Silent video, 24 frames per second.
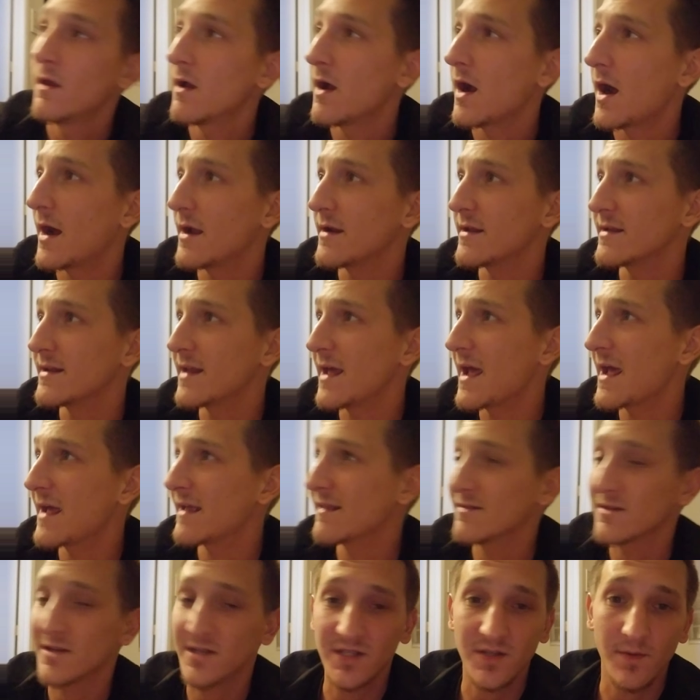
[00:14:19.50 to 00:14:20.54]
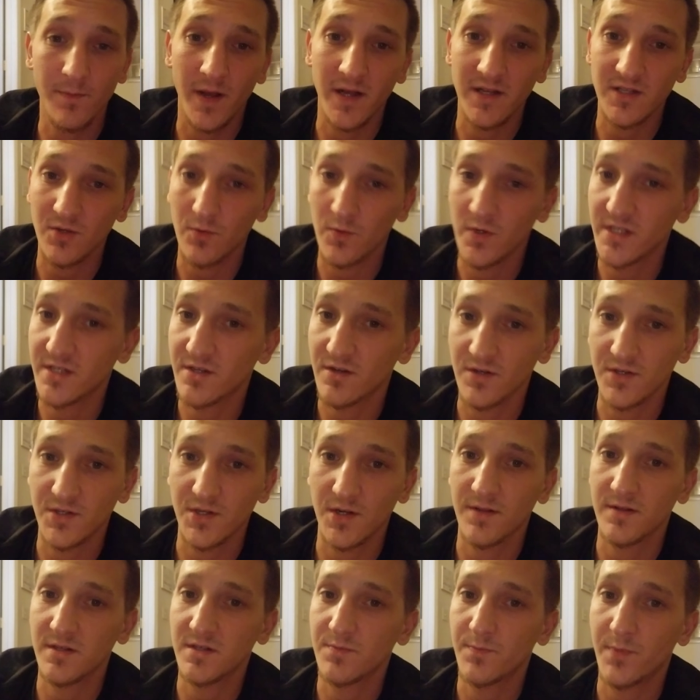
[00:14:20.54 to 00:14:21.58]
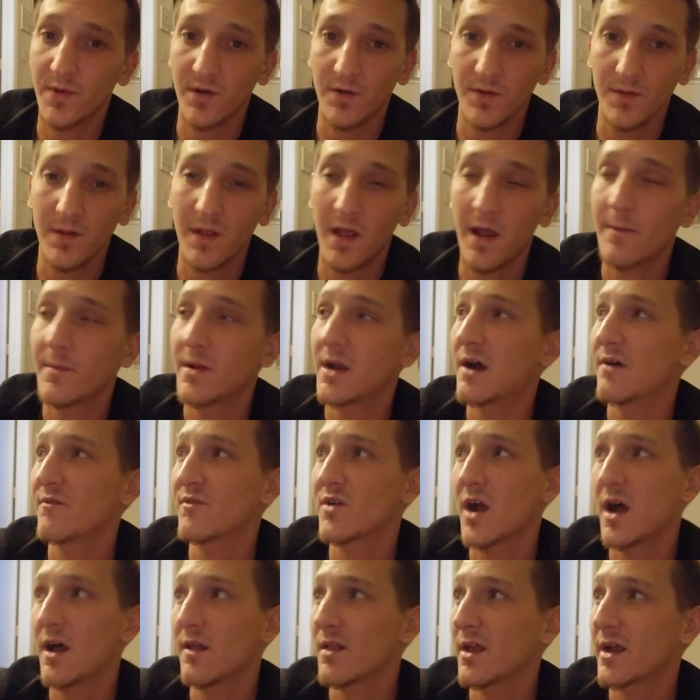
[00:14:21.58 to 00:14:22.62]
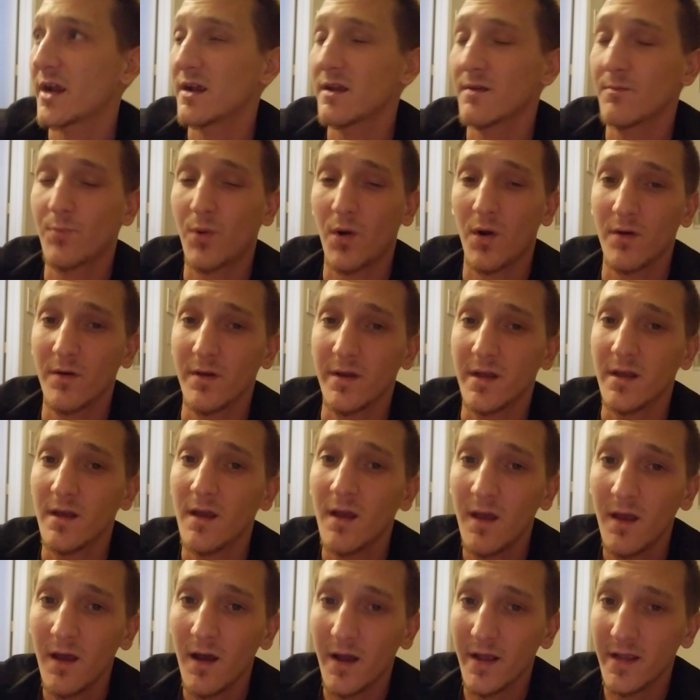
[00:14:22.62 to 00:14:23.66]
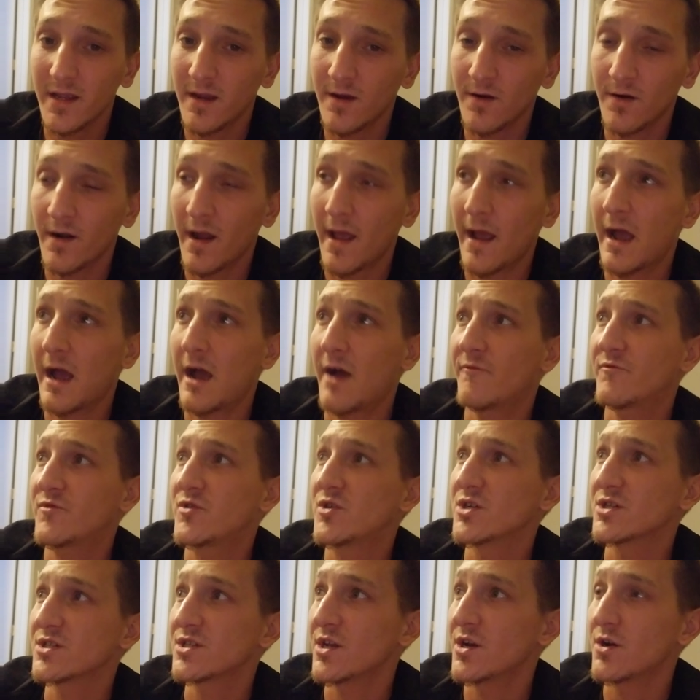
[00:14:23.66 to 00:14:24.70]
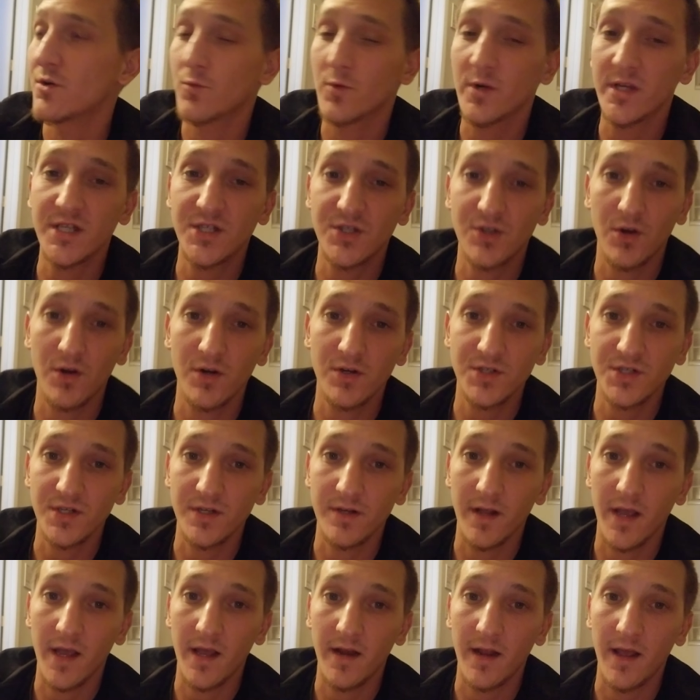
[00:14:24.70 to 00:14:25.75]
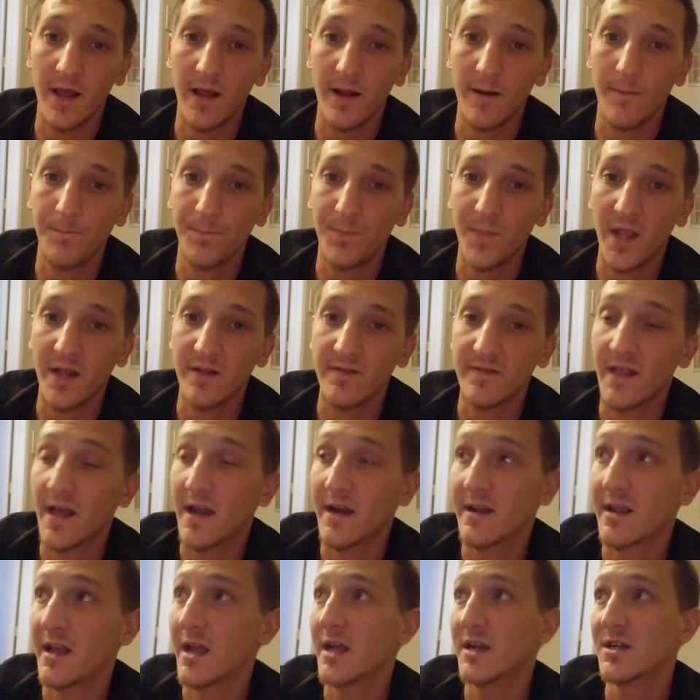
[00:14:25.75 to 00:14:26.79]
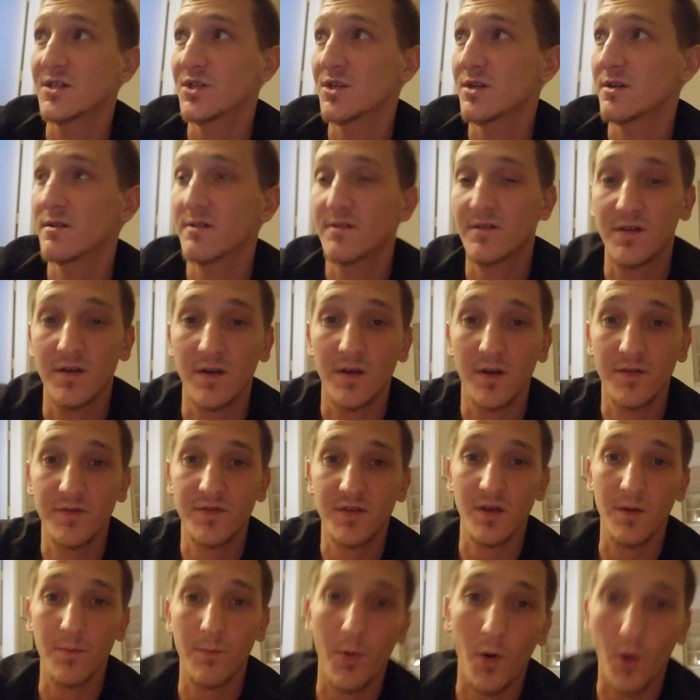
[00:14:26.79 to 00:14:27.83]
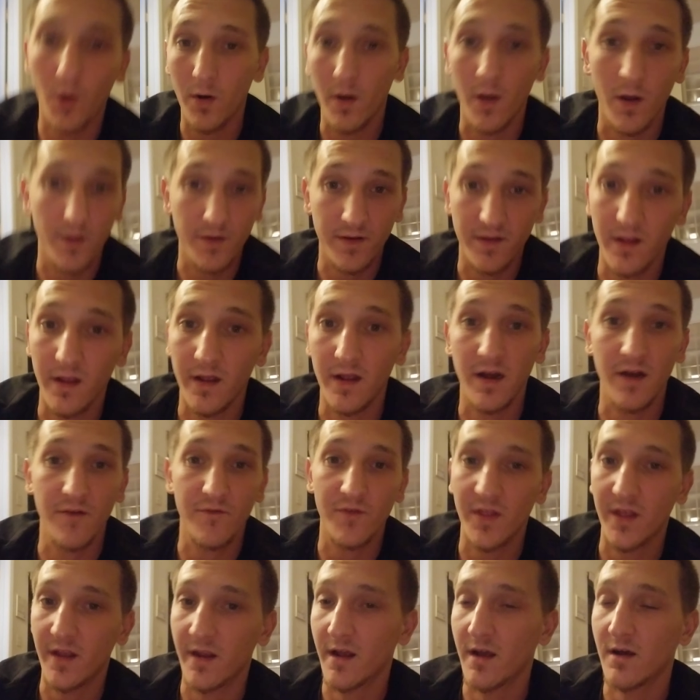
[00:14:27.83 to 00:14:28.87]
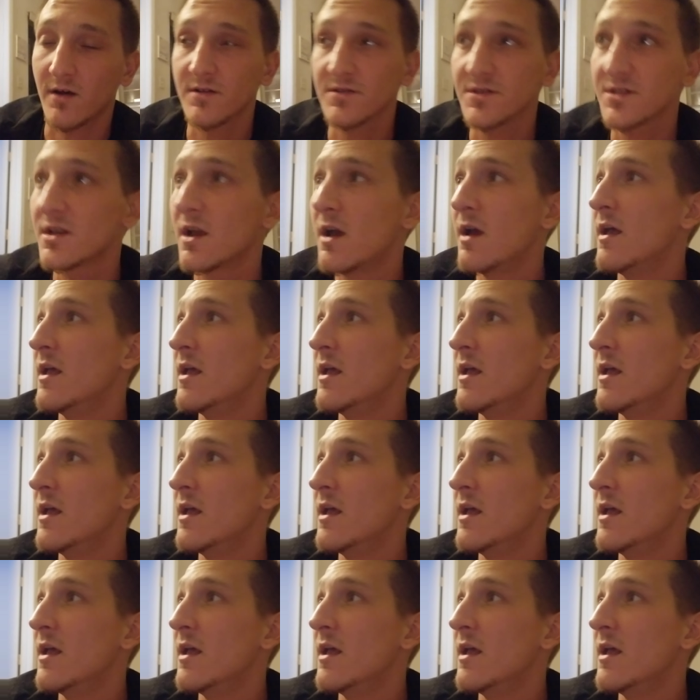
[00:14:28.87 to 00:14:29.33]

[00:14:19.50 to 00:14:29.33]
I did endless amounts of research on this build. I mean, I've got like probably a year and a half just into research and dedication to part hunting and everything else.